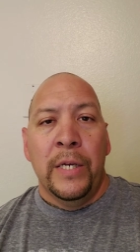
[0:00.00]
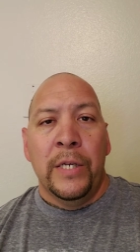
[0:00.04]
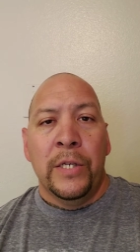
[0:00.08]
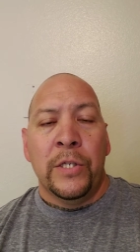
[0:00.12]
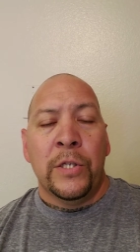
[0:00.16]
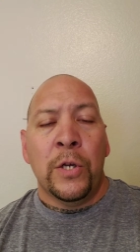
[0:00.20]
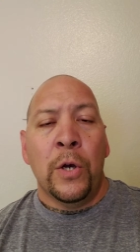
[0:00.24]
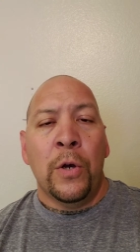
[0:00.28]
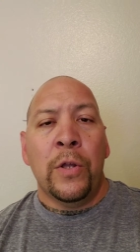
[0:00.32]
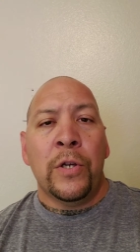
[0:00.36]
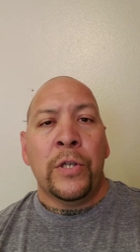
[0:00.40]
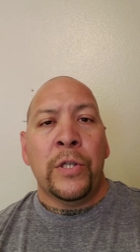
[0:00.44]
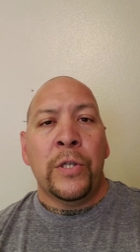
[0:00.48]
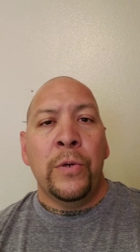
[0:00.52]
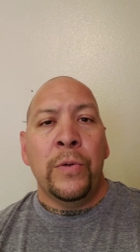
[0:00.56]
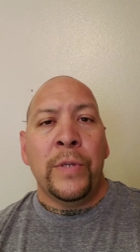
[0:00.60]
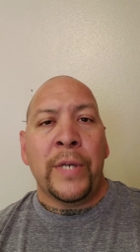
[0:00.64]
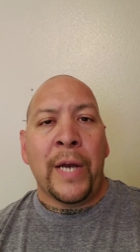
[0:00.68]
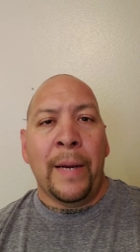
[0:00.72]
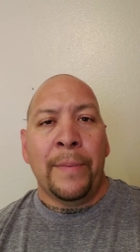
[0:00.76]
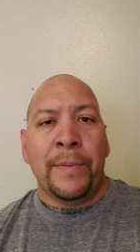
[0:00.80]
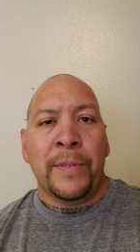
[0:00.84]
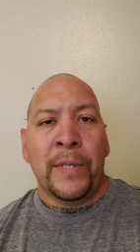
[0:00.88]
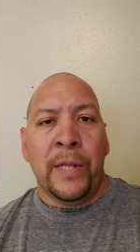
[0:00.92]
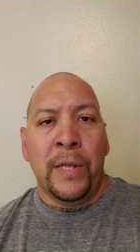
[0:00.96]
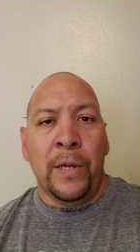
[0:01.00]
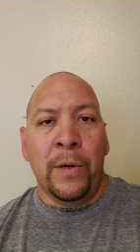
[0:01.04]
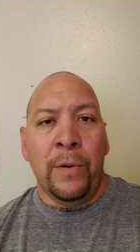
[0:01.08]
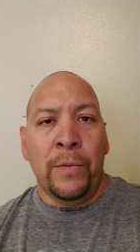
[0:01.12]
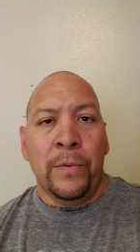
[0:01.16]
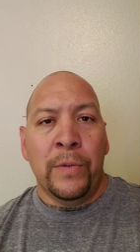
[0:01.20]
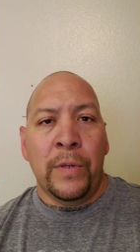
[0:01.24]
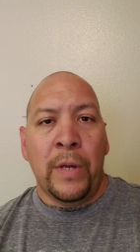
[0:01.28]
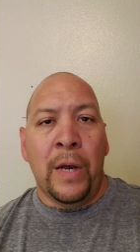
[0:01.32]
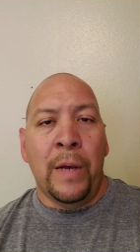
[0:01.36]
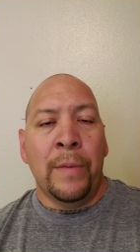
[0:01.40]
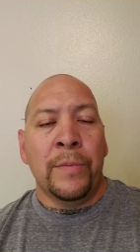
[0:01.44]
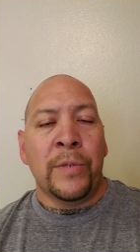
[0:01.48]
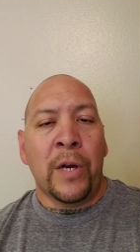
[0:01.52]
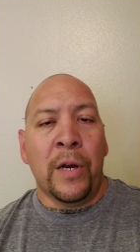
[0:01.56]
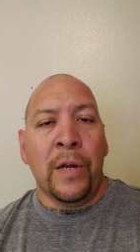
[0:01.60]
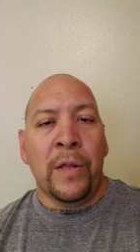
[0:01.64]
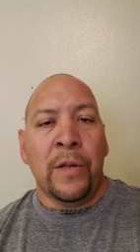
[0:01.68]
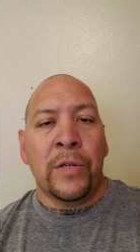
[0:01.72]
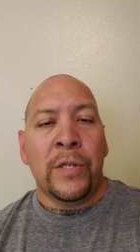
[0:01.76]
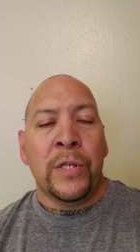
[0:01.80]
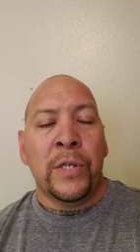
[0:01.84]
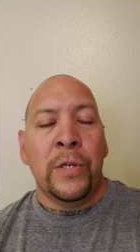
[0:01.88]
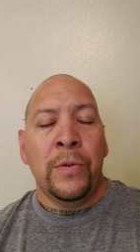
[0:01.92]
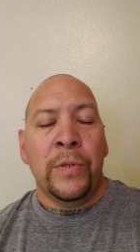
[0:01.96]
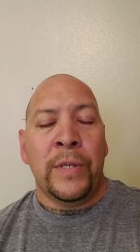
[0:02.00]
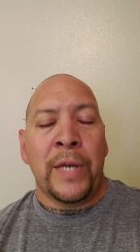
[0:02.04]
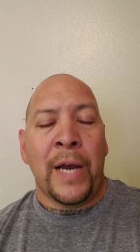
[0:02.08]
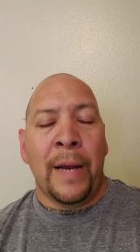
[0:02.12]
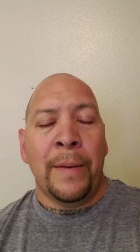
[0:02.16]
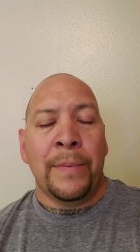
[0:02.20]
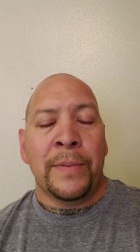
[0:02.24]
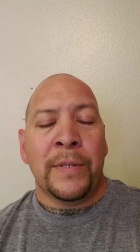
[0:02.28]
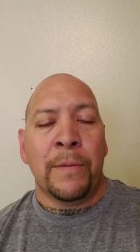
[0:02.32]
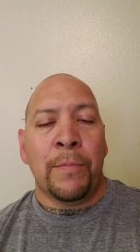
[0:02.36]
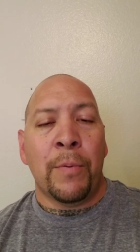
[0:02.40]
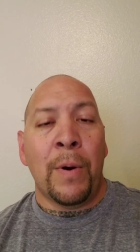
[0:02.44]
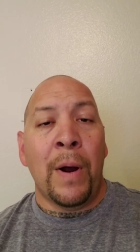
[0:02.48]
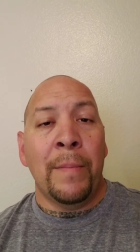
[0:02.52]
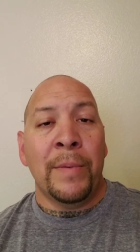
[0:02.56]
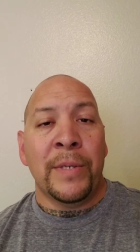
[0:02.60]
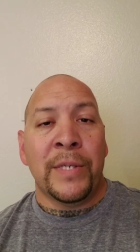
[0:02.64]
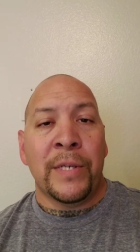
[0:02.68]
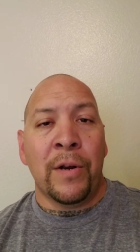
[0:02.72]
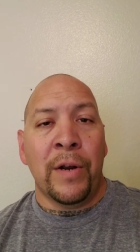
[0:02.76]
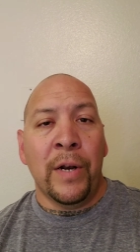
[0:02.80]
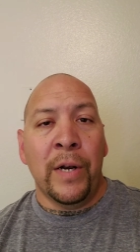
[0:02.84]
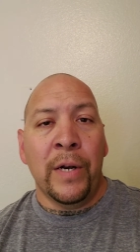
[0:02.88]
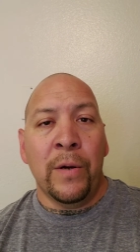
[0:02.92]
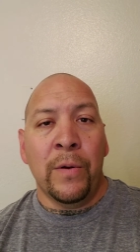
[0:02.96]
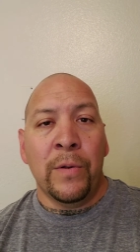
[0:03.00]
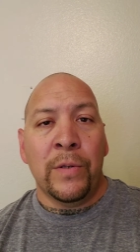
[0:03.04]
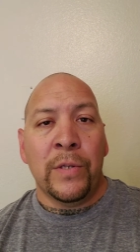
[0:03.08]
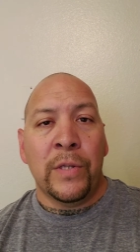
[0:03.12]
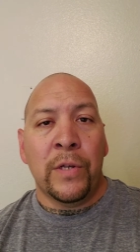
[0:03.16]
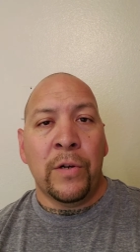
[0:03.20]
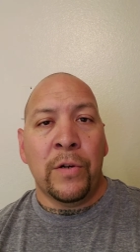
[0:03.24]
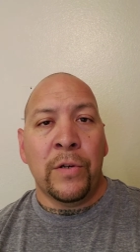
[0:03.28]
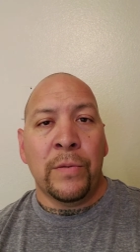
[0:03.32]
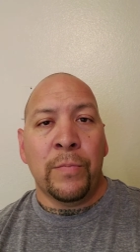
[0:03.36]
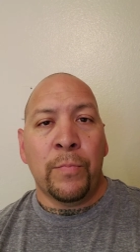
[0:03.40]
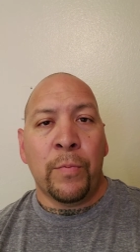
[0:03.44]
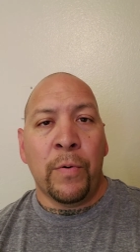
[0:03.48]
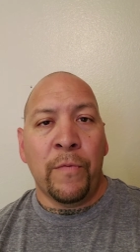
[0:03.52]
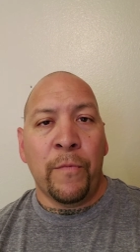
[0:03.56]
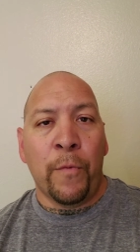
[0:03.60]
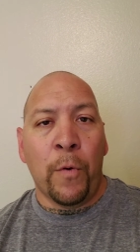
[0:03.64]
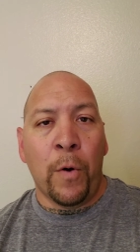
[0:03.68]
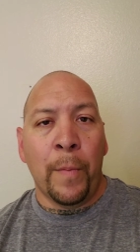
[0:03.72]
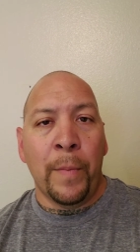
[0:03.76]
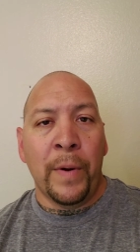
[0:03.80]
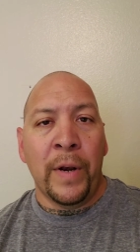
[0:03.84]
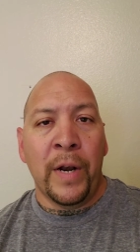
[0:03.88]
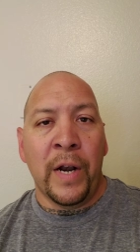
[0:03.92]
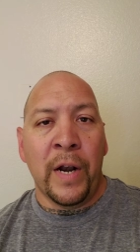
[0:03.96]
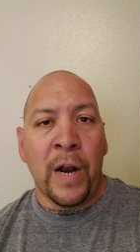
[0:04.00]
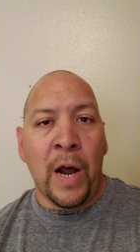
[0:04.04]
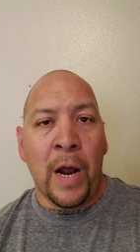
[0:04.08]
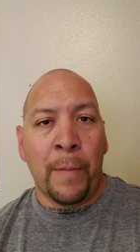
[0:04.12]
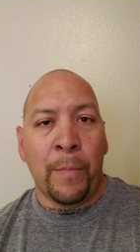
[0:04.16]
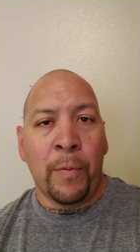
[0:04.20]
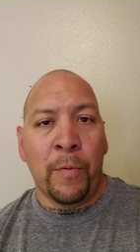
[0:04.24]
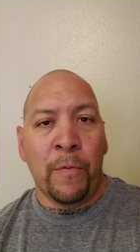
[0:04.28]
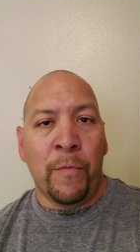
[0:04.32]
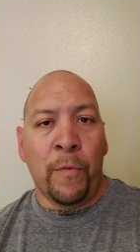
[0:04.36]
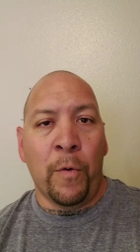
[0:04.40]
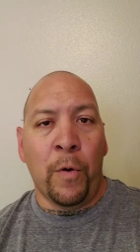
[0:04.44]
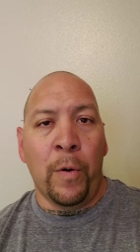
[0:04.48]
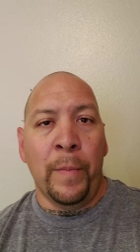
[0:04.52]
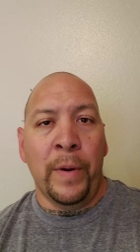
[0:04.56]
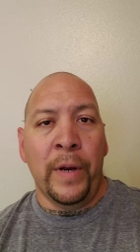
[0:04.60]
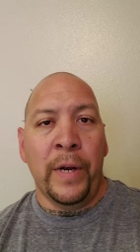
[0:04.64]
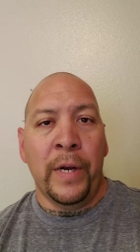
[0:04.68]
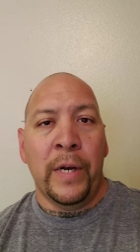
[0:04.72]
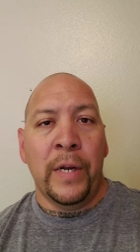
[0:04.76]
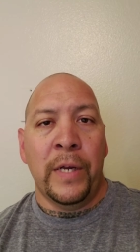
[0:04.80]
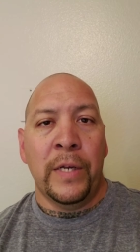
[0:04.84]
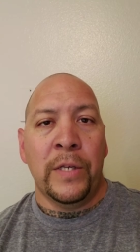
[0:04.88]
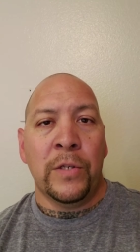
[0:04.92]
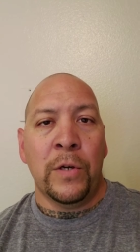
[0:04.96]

So there's two types of there's two types of promissory notes. There's performing and non-performing.